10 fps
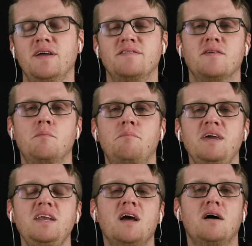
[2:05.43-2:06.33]
It's the
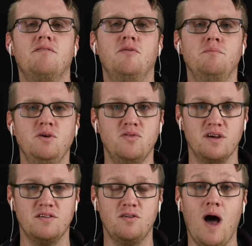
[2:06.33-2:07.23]
beat of the
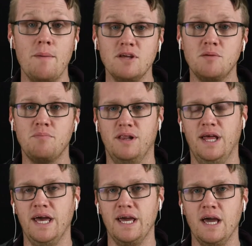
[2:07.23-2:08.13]
music. So I'm going to
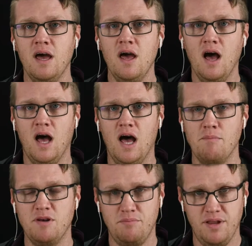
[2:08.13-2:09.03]
play
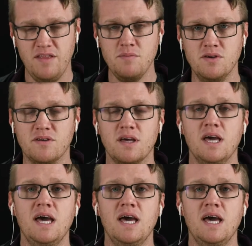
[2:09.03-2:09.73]
the music,